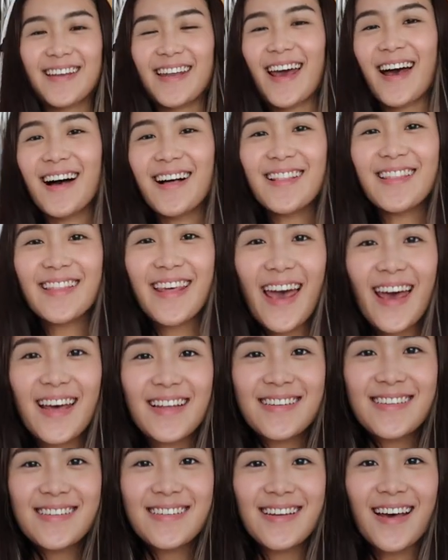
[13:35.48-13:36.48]
now
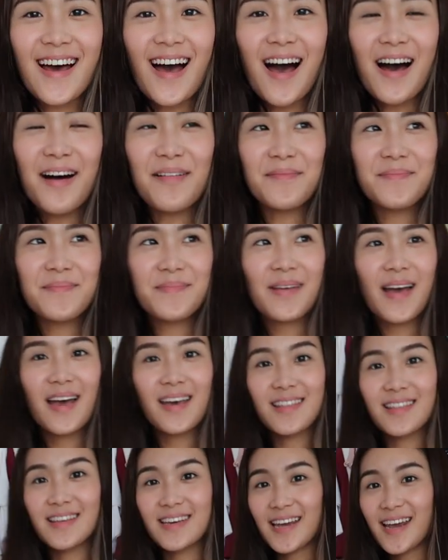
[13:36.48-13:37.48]
that
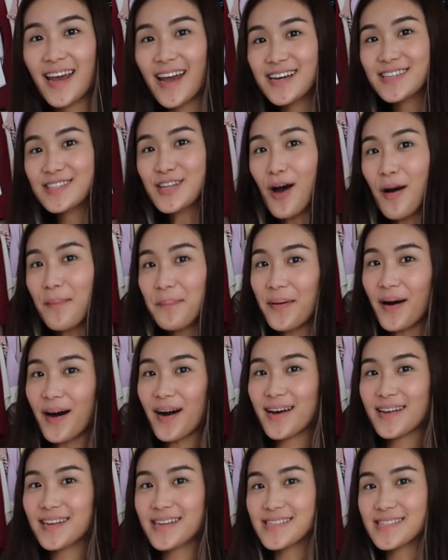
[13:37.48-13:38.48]
the top
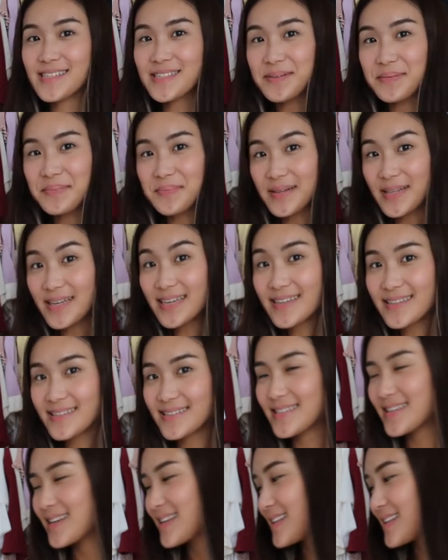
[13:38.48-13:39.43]
part is complete,